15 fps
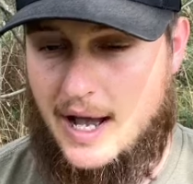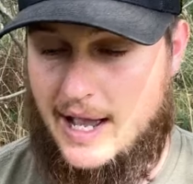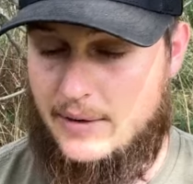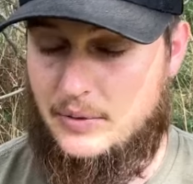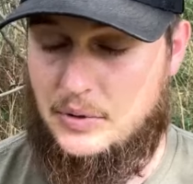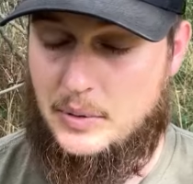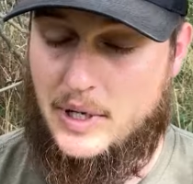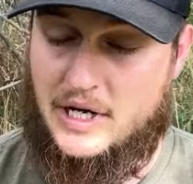I
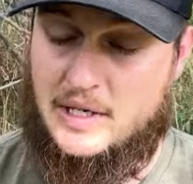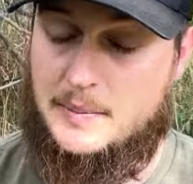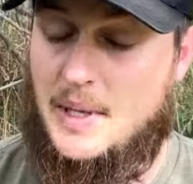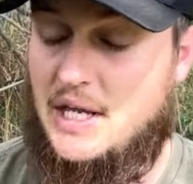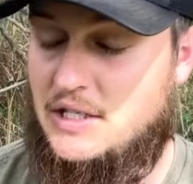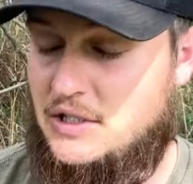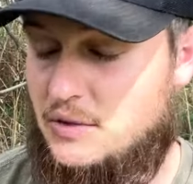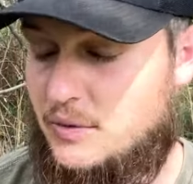would
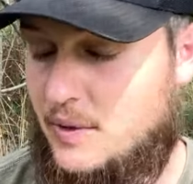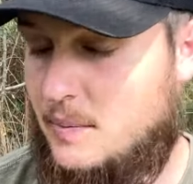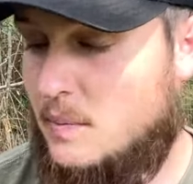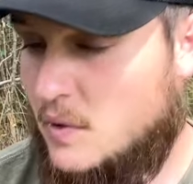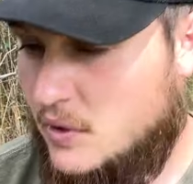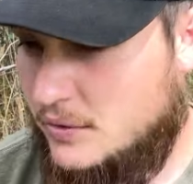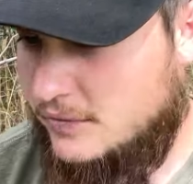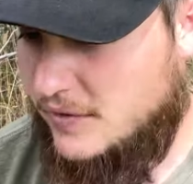recommend you
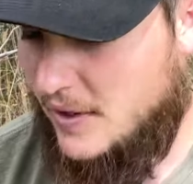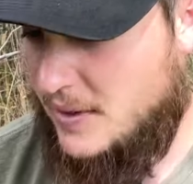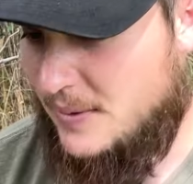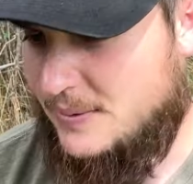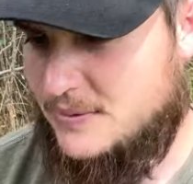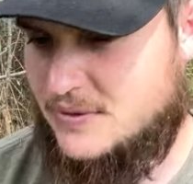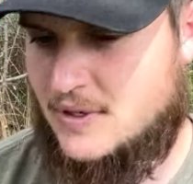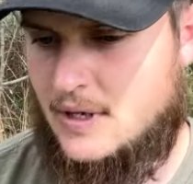remove
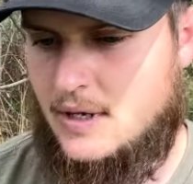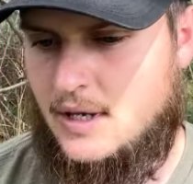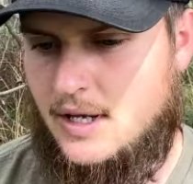those.